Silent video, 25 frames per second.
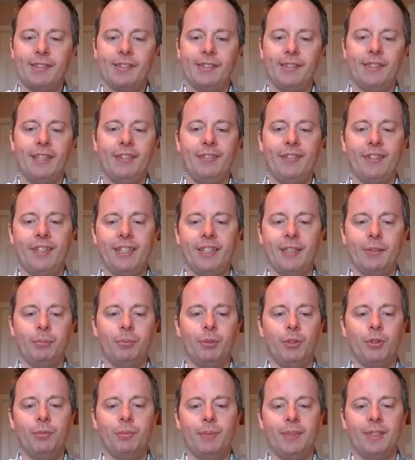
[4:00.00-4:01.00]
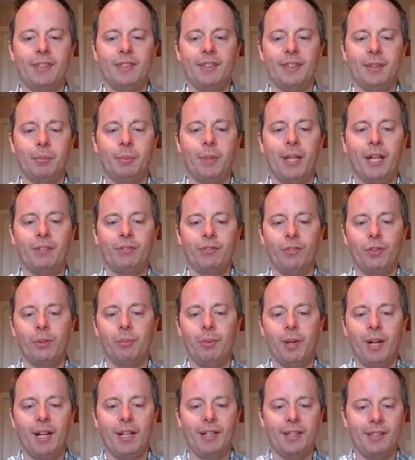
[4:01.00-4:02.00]
a significant improvement to the
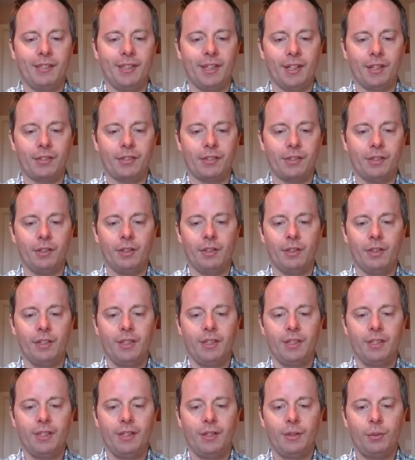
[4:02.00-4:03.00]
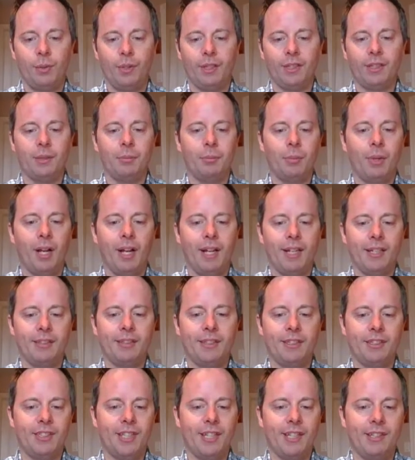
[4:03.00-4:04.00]
platform architecture. When
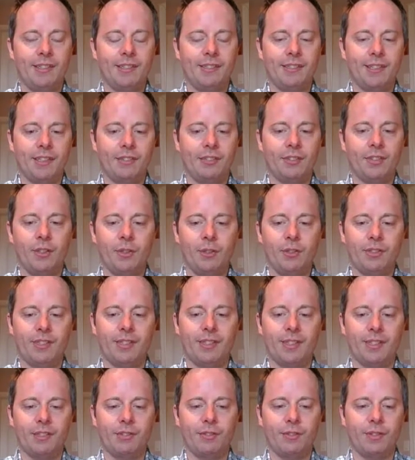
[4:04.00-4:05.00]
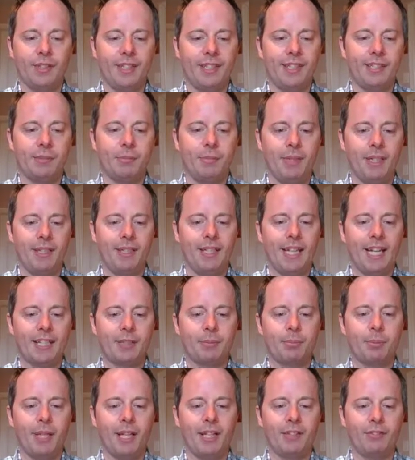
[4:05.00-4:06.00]
combined, the changes introduced in this release make
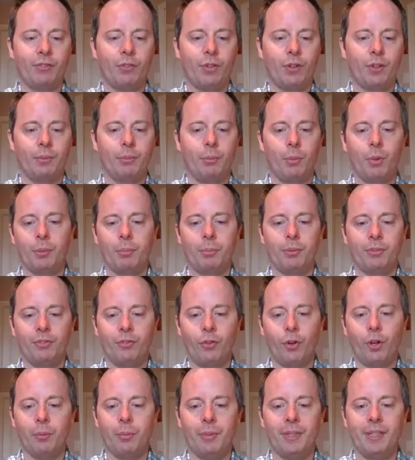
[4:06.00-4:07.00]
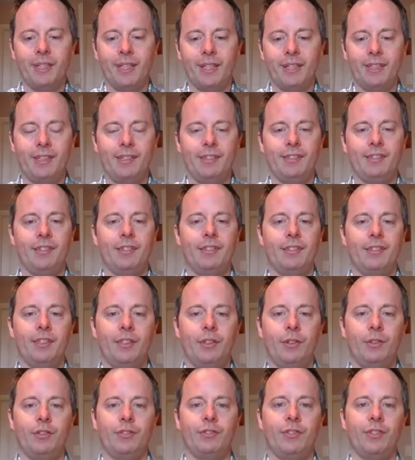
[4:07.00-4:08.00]
Dash platform more performant and easier
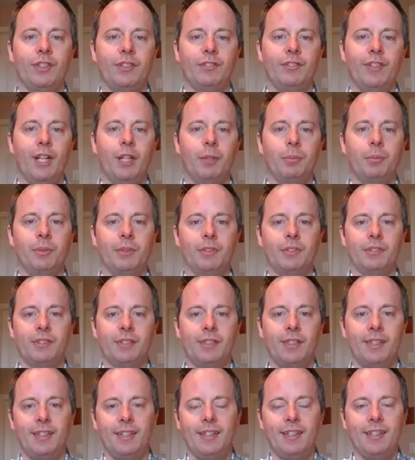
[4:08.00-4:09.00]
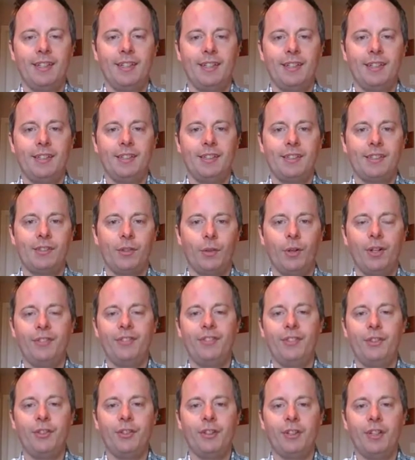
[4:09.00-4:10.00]
to use for developers. So
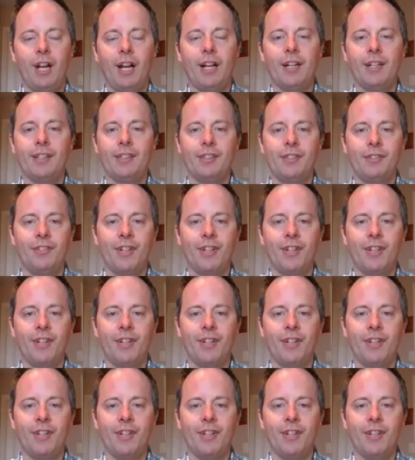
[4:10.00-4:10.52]
if you are a